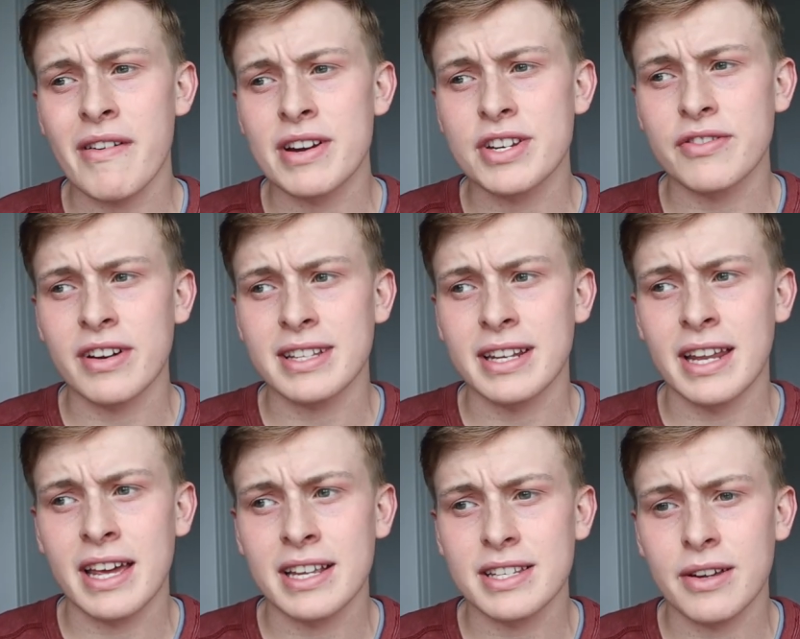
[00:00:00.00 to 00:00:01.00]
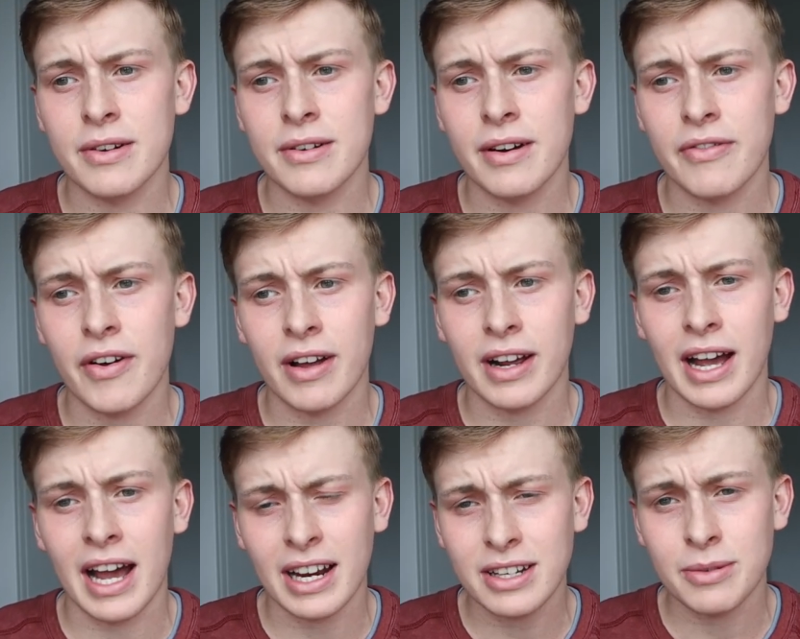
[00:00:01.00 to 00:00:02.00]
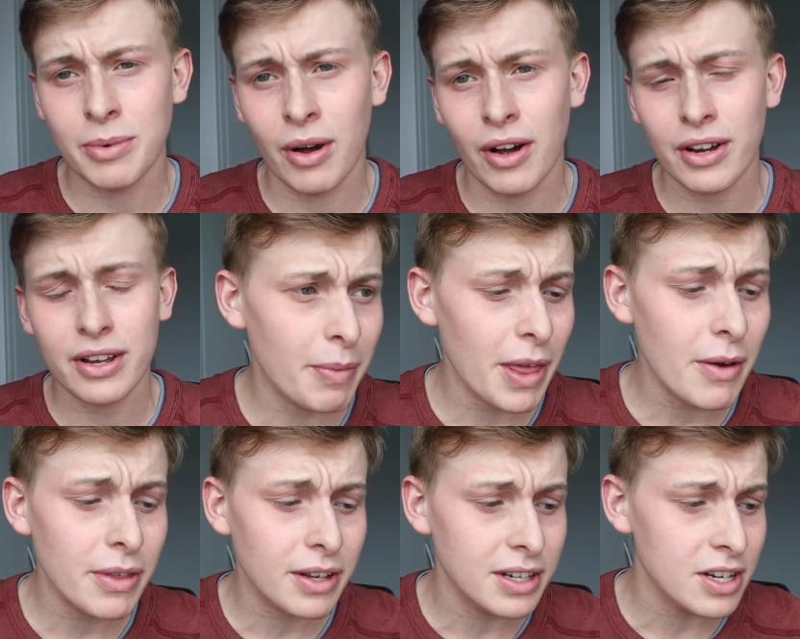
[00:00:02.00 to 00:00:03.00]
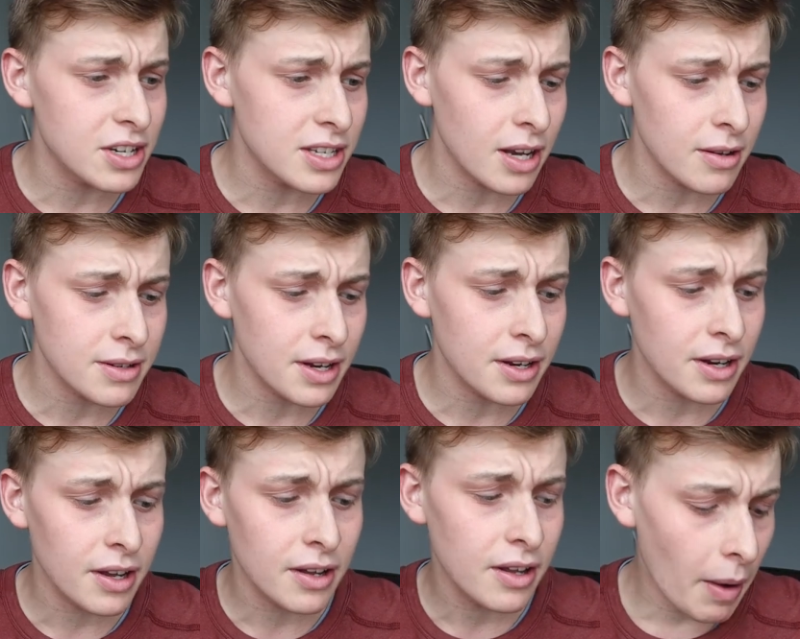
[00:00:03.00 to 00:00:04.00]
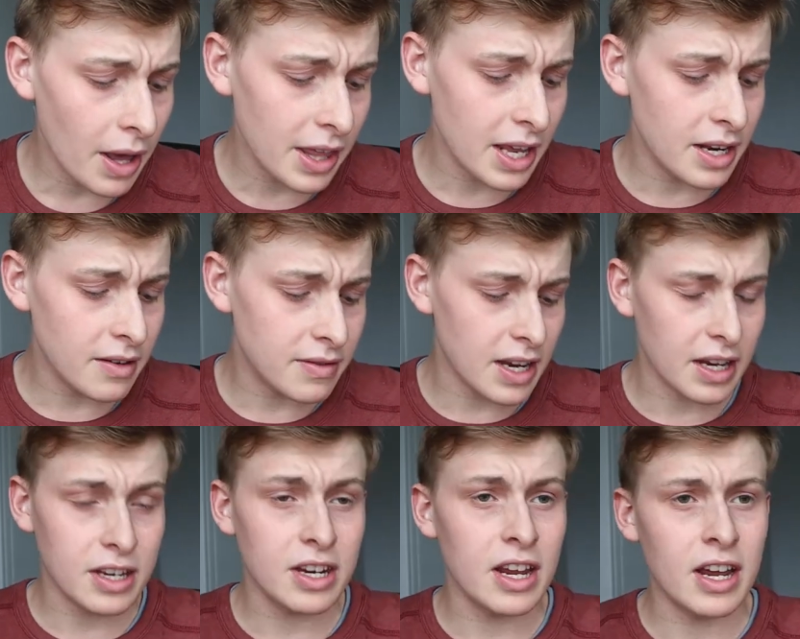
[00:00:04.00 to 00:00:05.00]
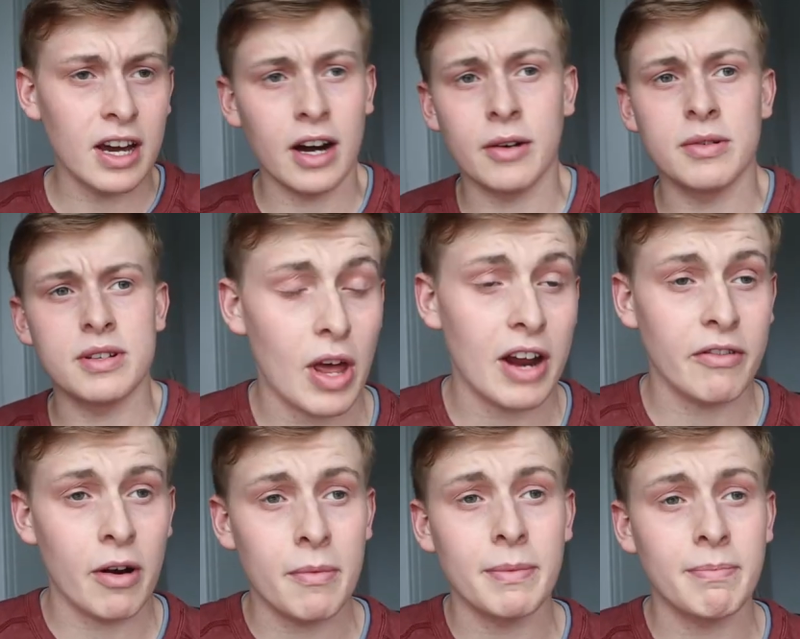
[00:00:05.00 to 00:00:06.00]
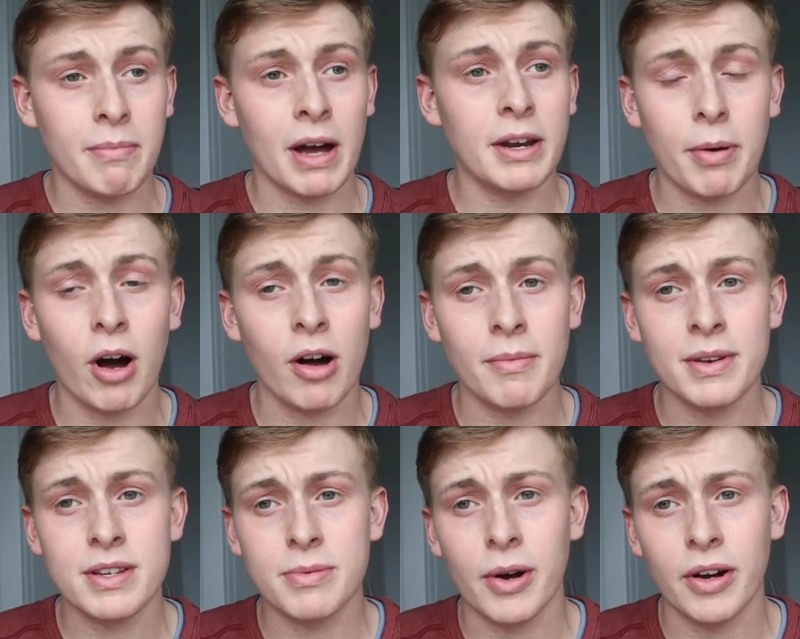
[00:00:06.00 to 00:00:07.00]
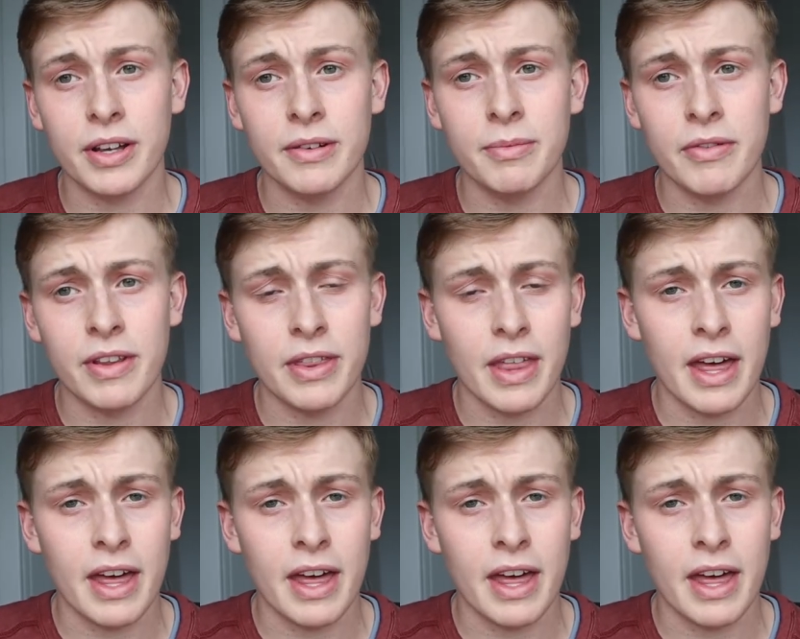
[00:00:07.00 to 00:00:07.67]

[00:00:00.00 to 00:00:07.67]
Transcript: very strict in there, so I felt like I had to work. But they were the conditions I was under. By the end of second year, I was hanging around my departments working within